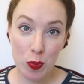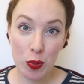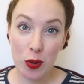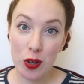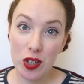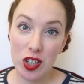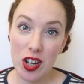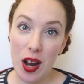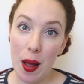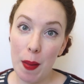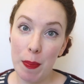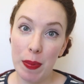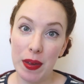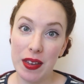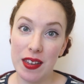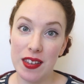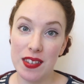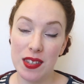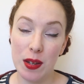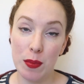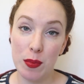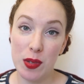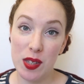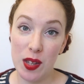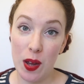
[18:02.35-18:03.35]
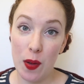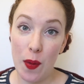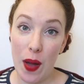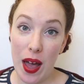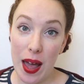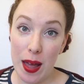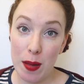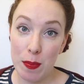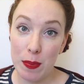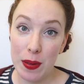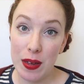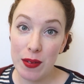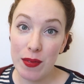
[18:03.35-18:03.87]
project because I'm so
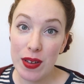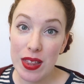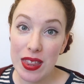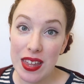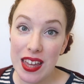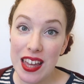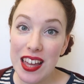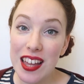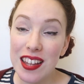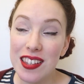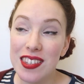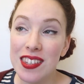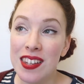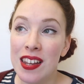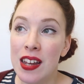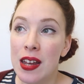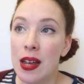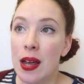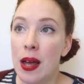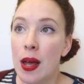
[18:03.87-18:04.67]
happy with it.